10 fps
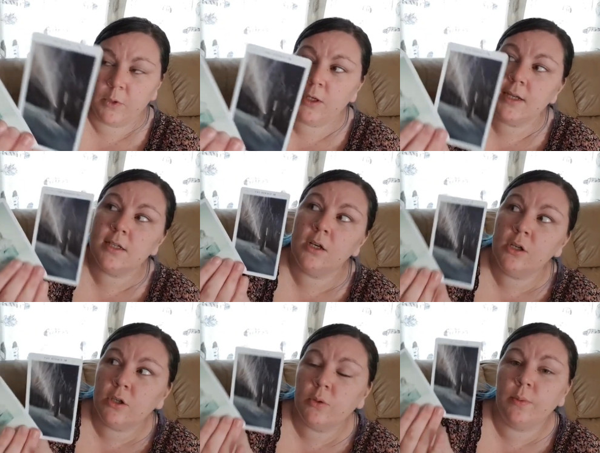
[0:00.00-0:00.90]
You need to
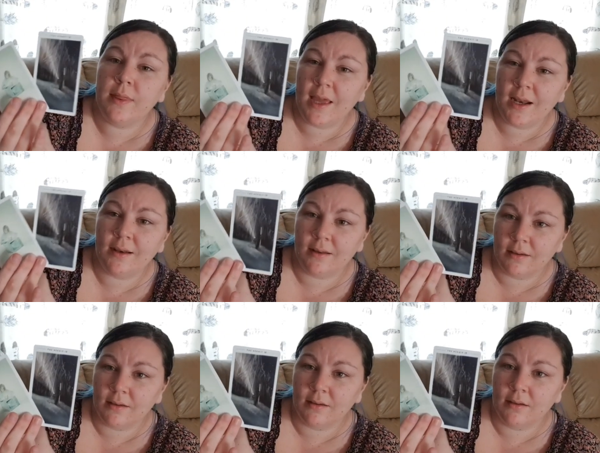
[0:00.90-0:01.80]
look within.
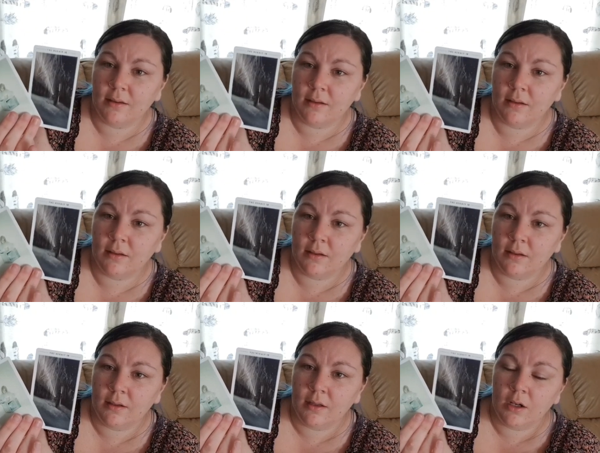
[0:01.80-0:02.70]

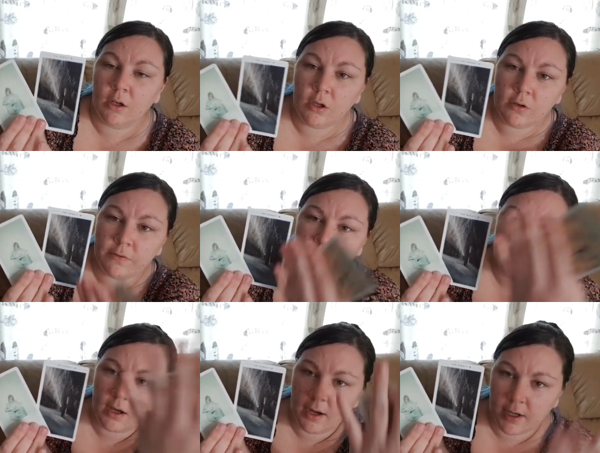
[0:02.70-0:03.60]
Look for the
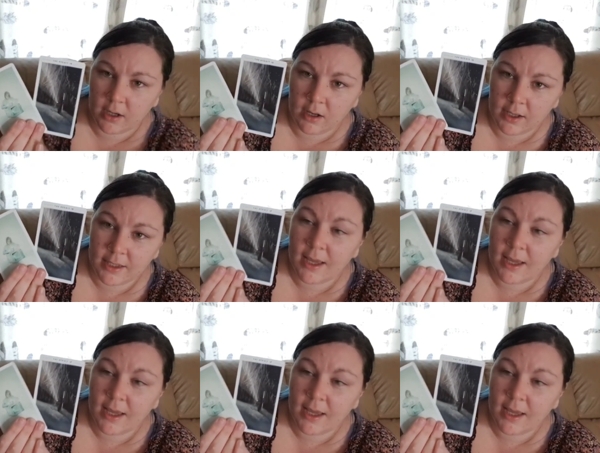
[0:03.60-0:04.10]
guiding light.